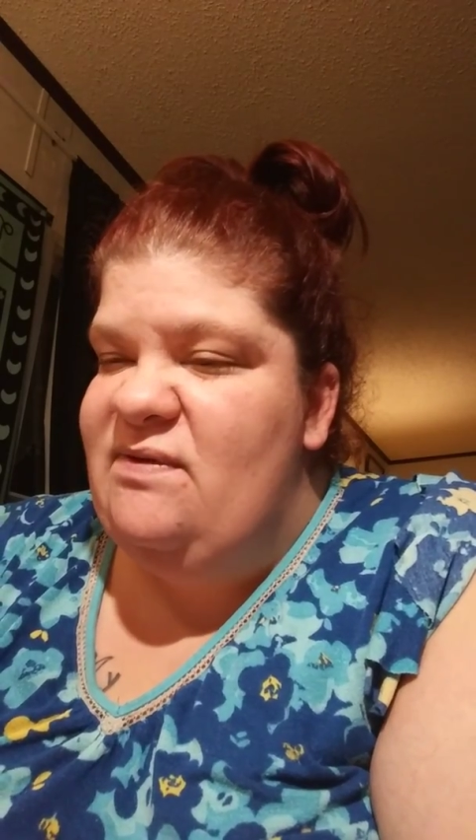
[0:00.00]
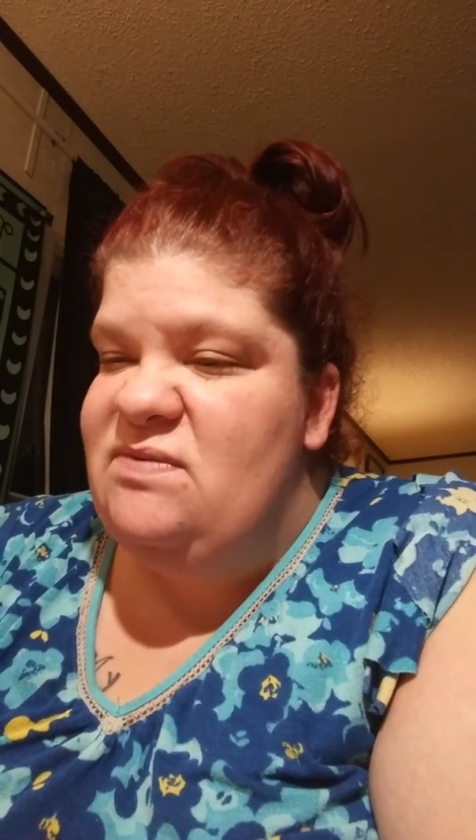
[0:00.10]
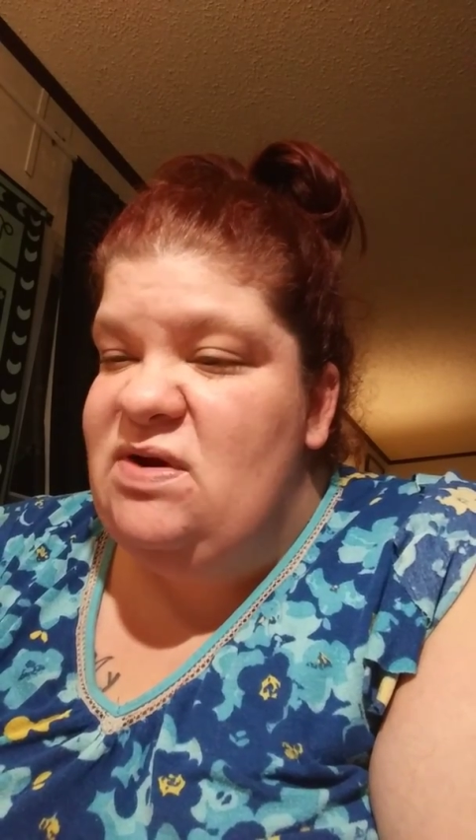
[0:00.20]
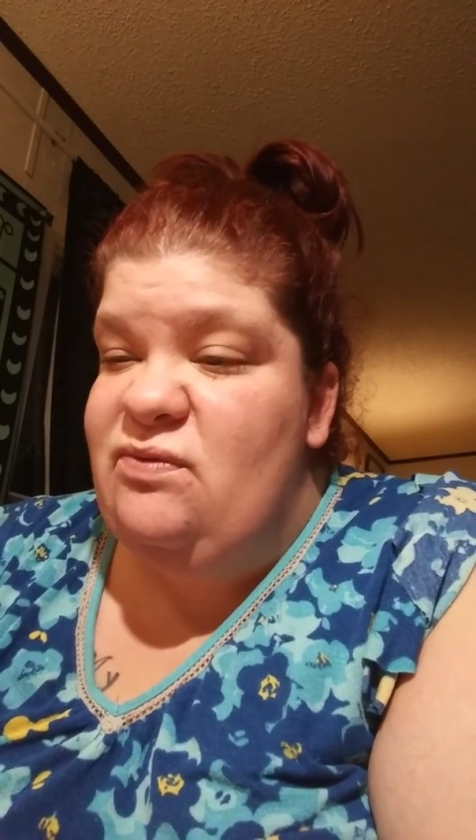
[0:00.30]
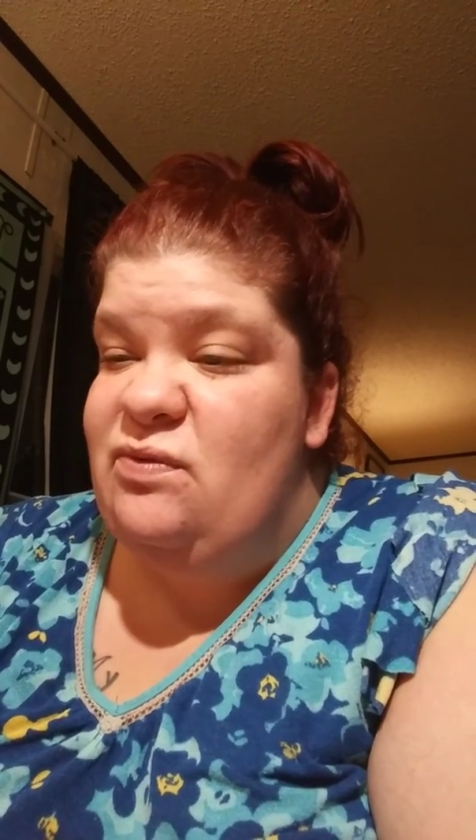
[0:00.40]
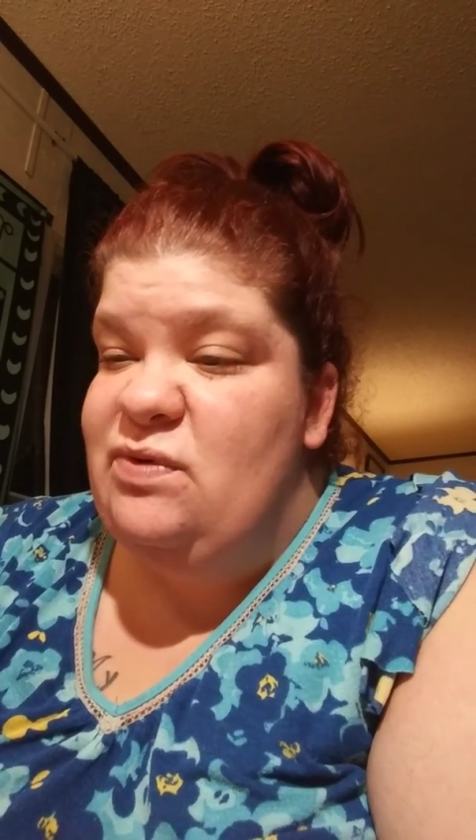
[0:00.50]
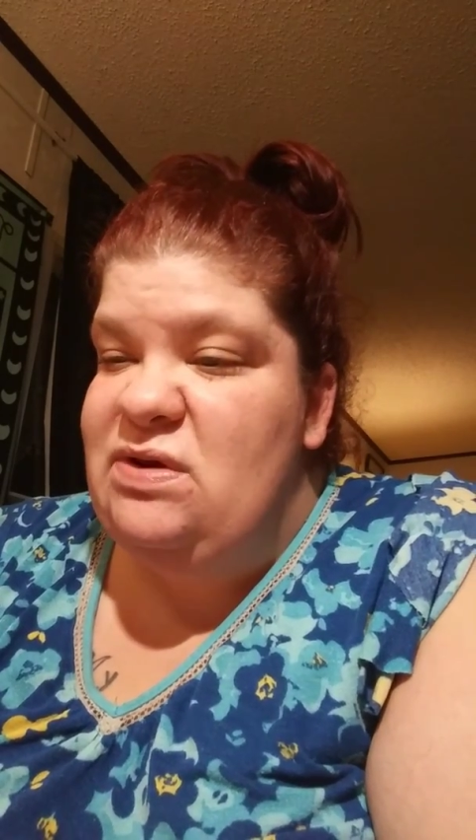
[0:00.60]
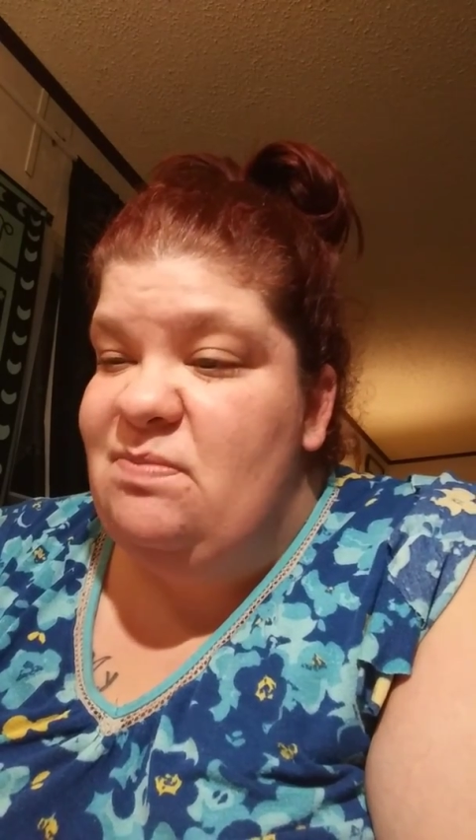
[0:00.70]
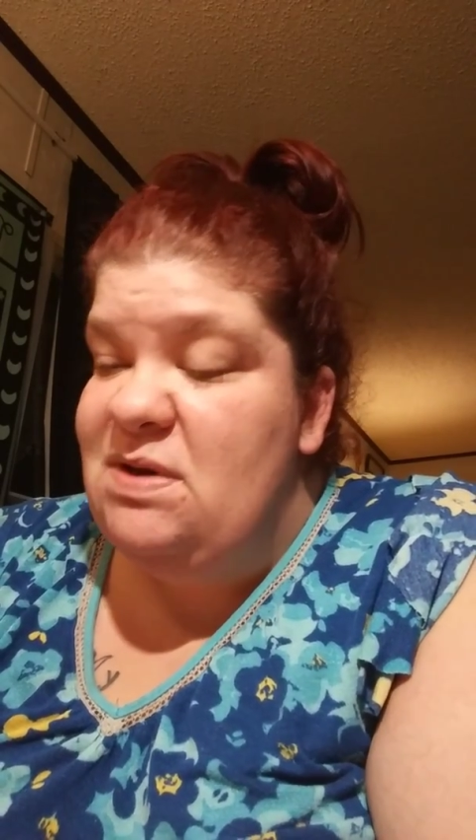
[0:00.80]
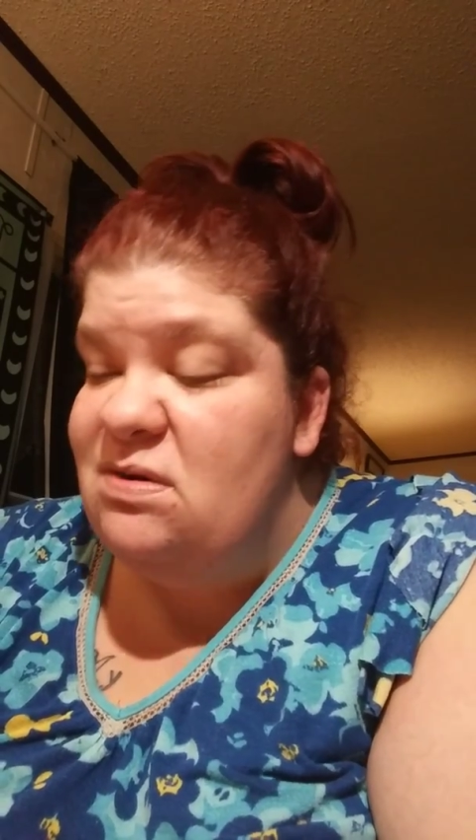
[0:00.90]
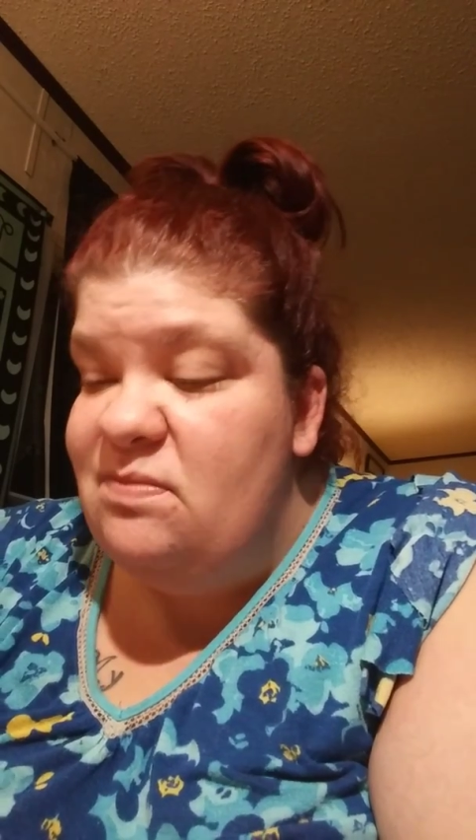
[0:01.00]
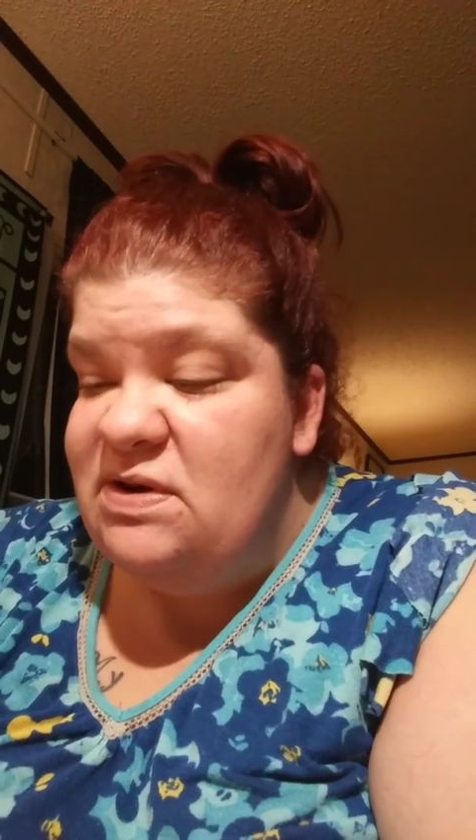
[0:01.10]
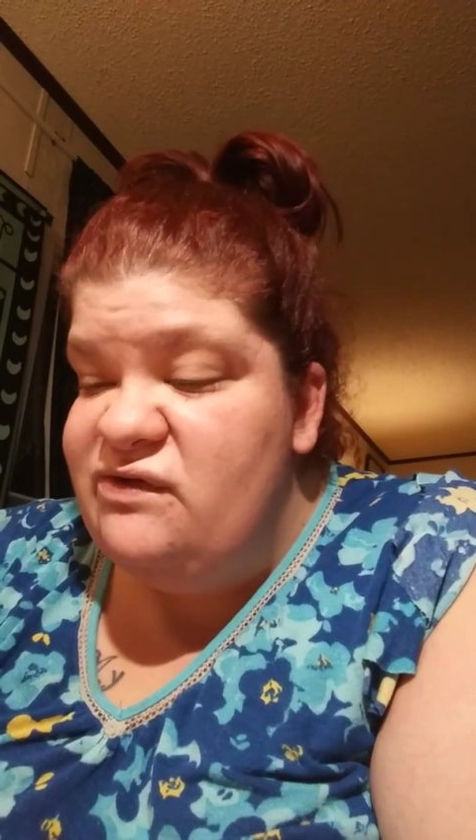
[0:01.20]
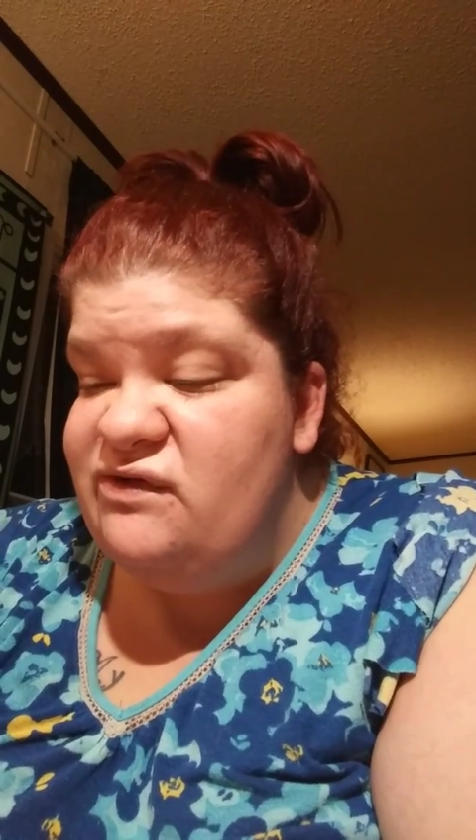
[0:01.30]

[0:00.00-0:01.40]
I've never really been a big